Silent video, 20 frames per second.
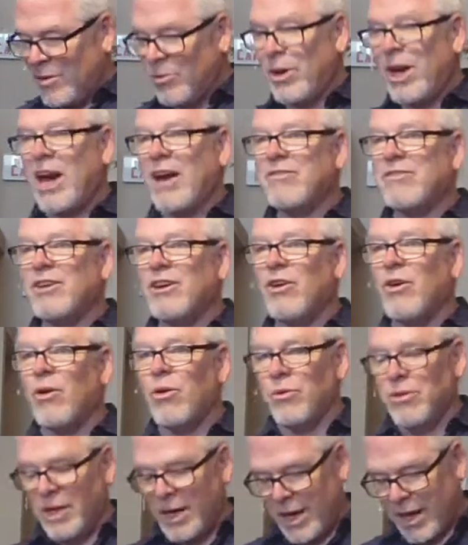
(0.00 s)
We have to
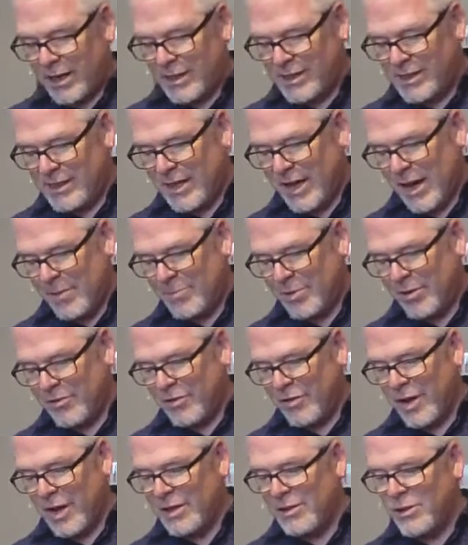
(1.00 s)
go the next step and
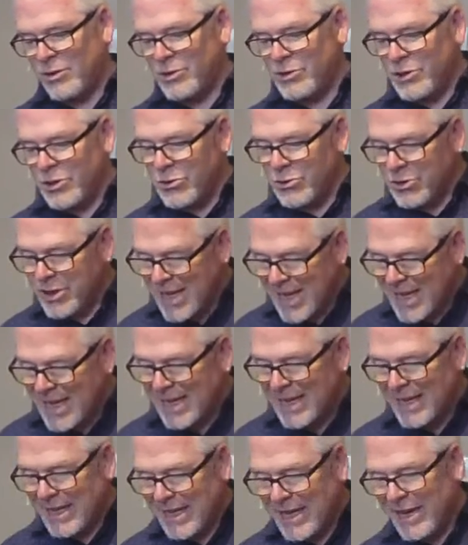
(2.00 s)
find those
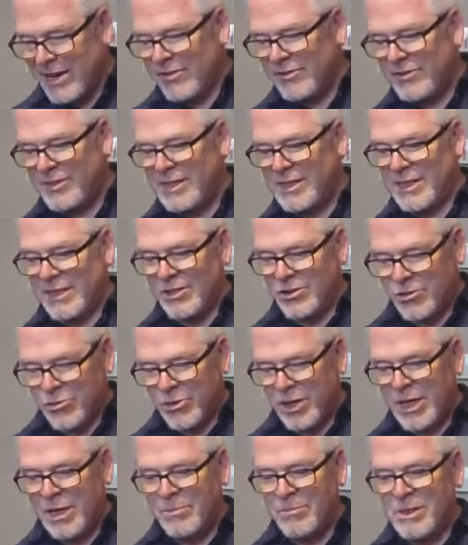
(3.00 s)
unique gifts and
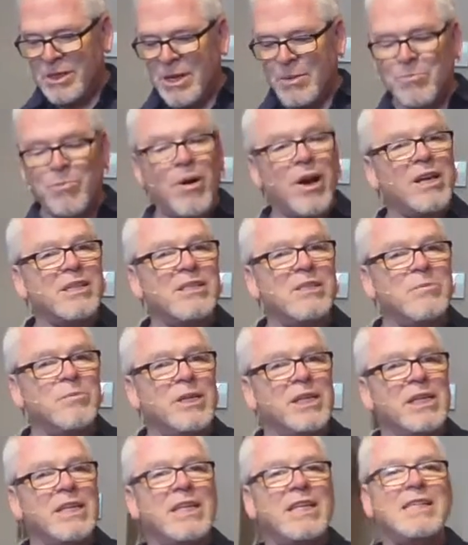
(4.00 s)
dreams and
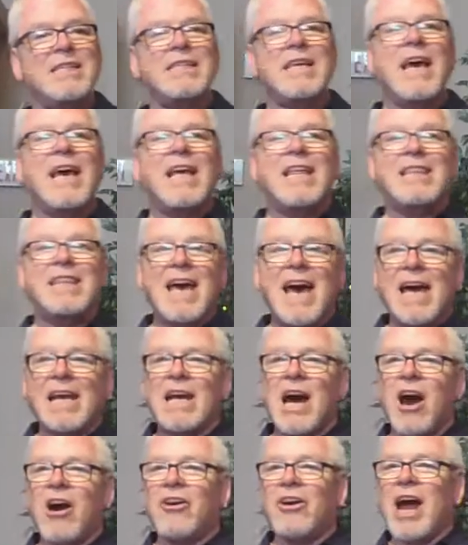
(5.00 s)
possibilities
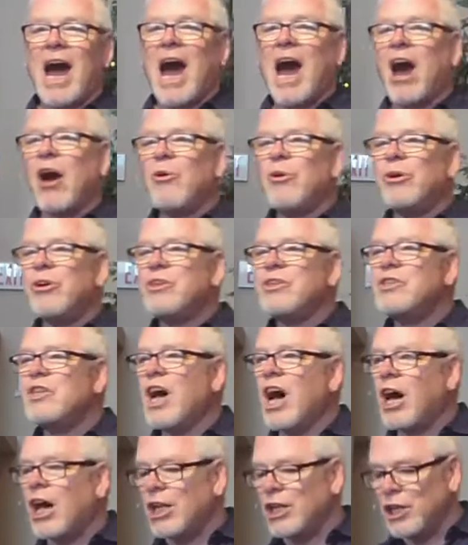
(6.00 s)
that are
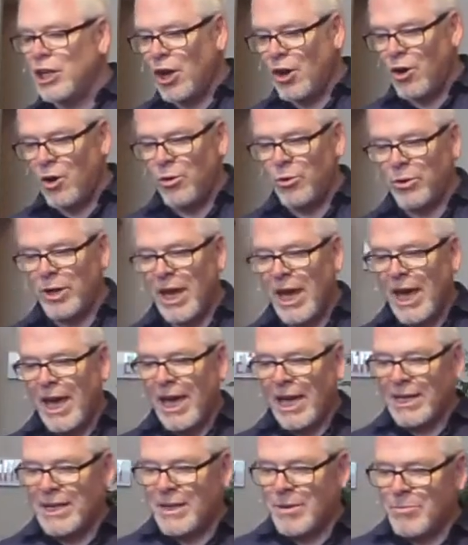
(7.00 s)
ours alone
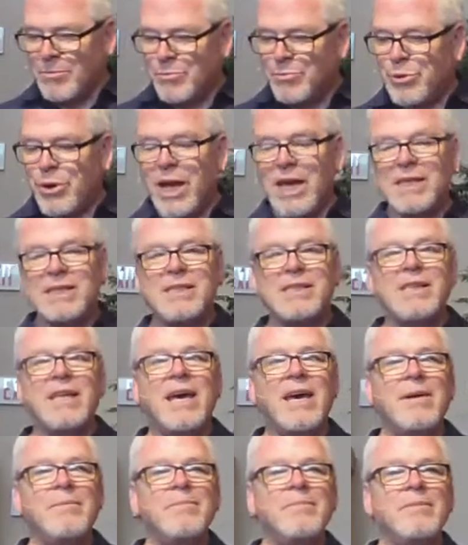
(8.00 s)
and embrace
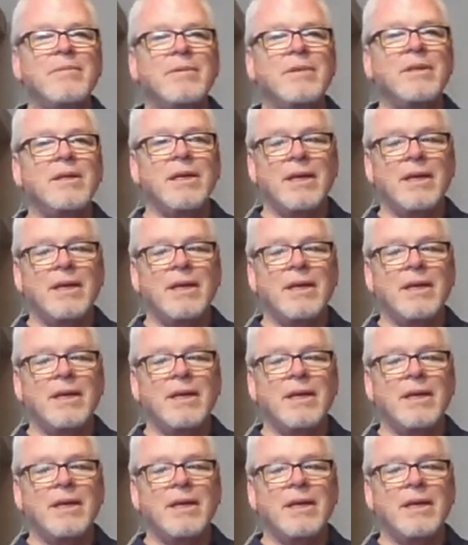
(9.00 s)
them